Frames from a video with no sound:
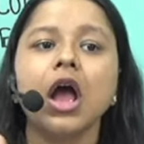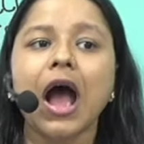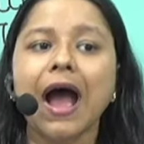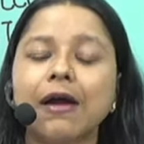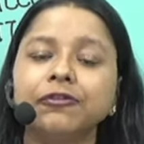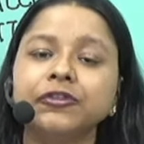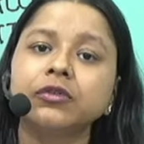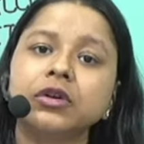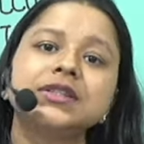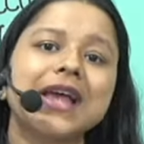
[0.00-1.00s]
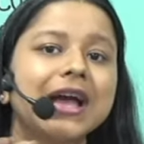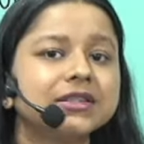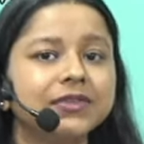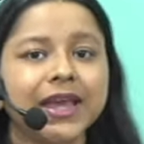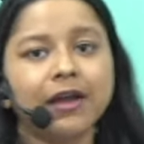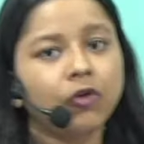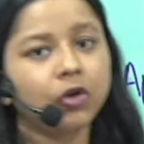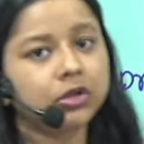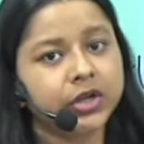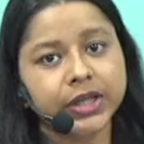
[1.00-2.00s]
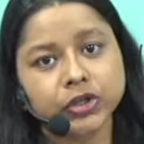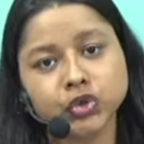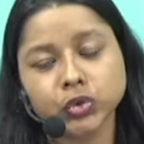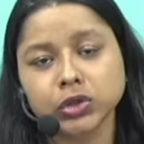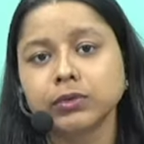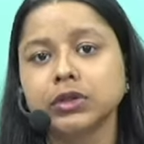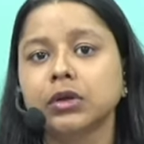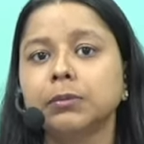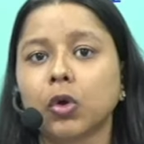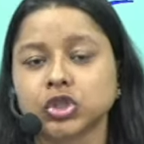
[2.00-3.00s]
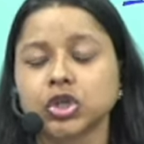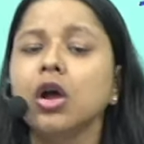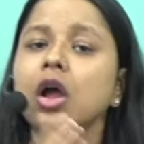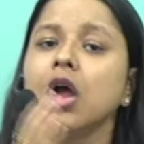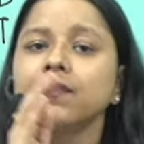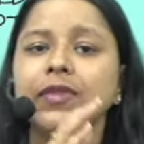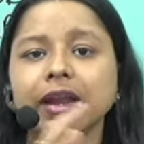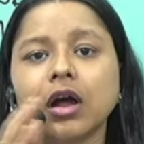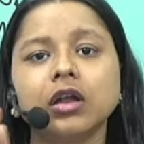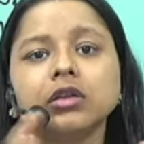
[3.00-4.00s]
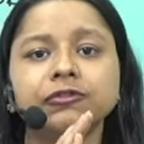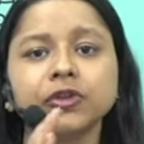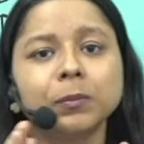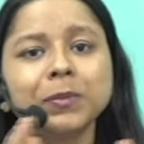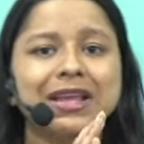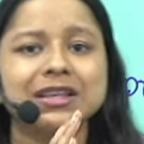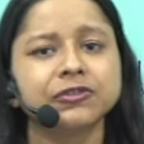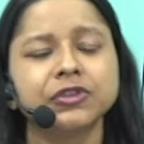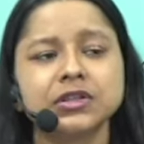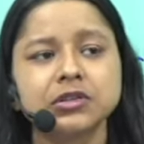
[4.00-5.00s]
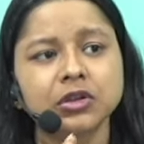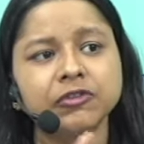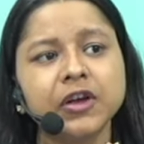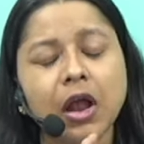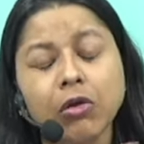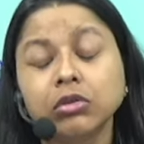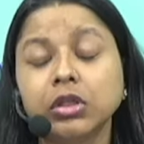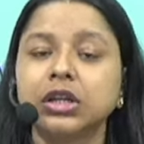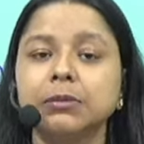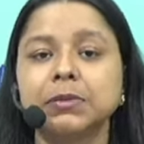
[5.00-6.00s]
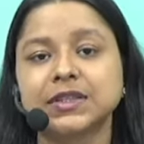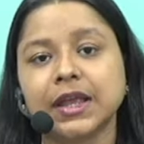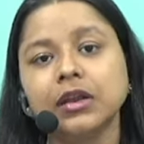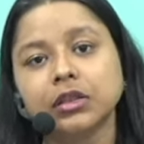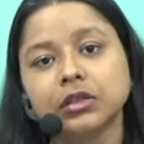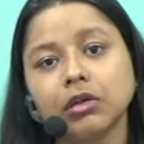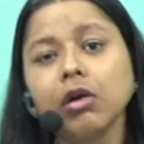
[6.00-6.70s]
Afterwards, as we have already shown you in the brochure, there are few price differences of around 30% in the